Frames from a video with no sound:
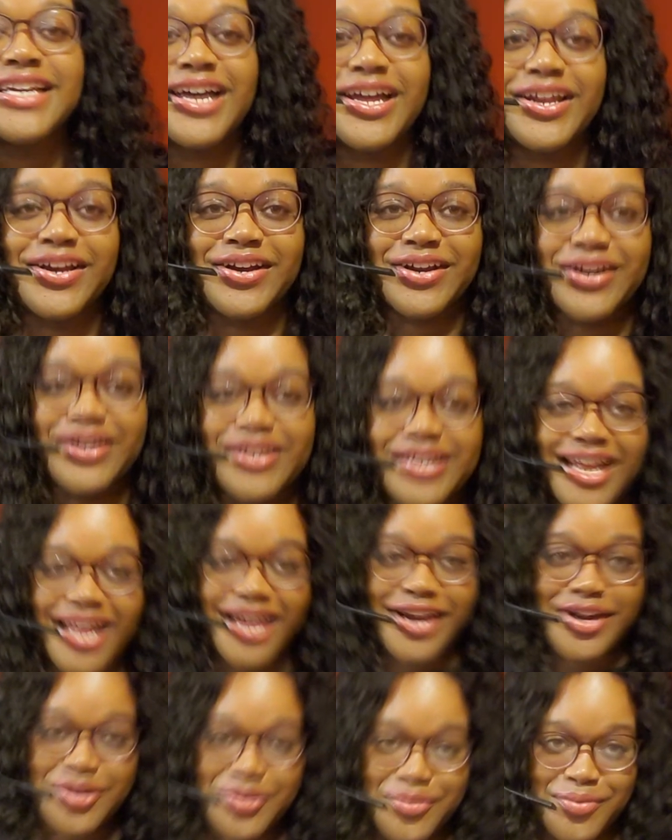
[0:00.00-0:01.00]
Gutta
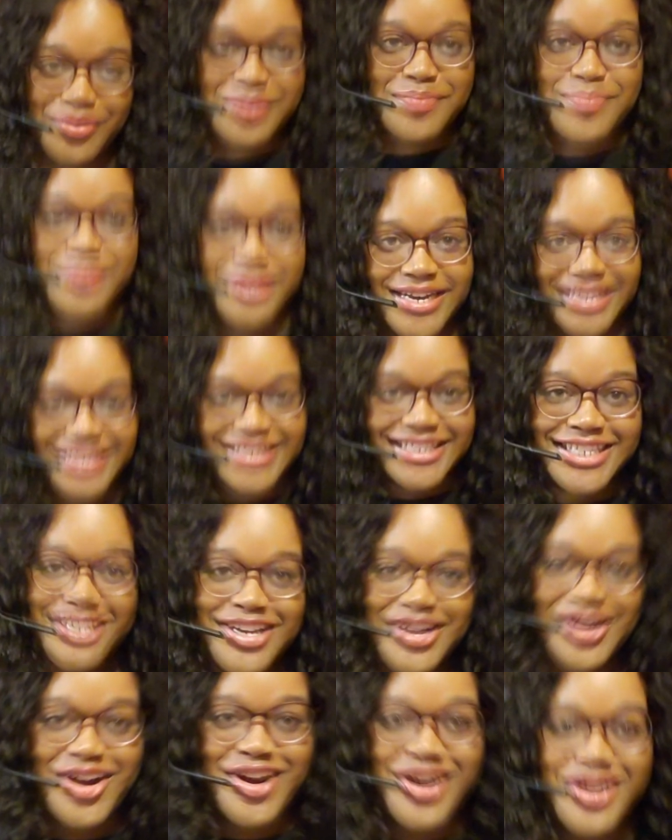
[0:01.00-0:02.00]
kind of creeping
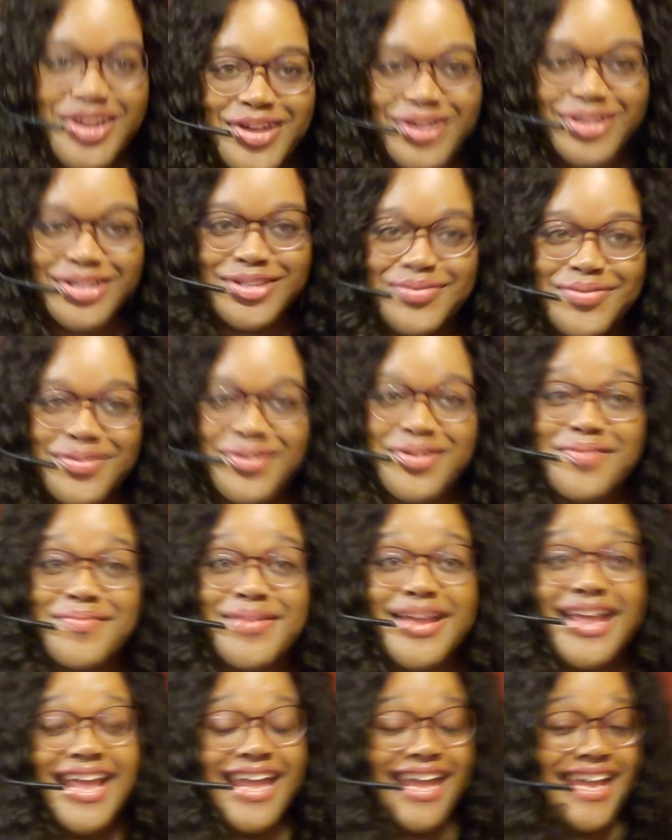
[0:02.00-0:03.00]
into Kerrion's
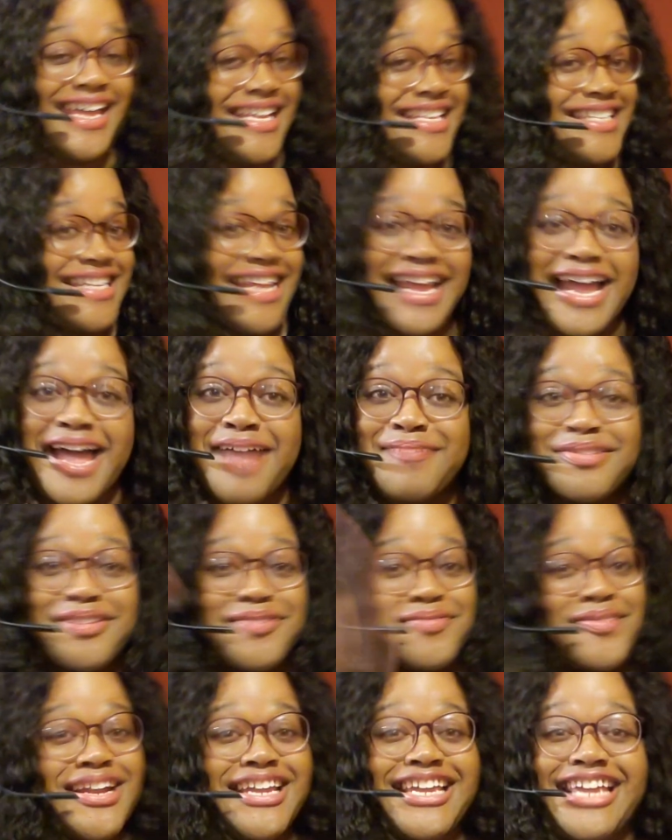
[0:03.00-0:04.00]
room, and he's like, "I'm
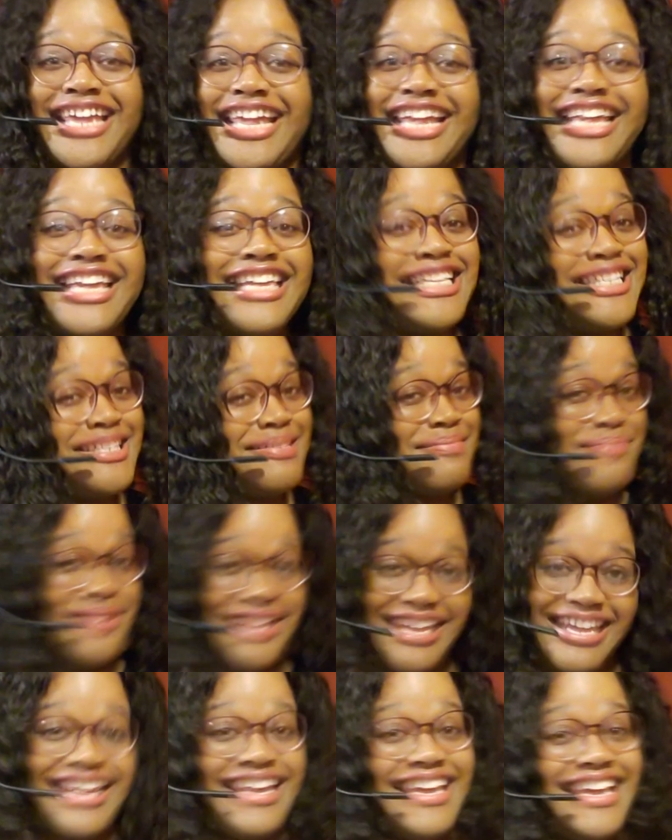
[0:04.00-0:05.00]
getting ready getting his
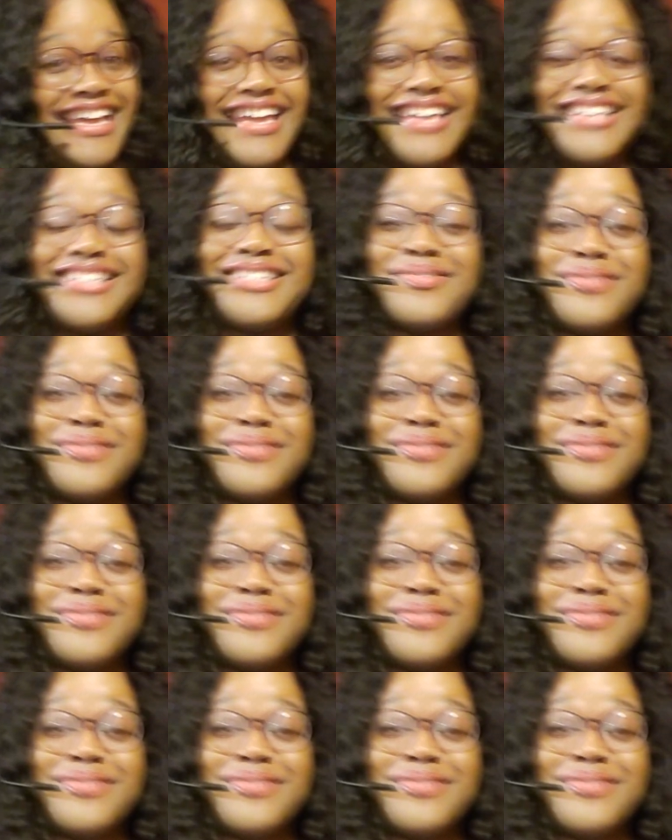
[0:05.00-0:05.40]
bed."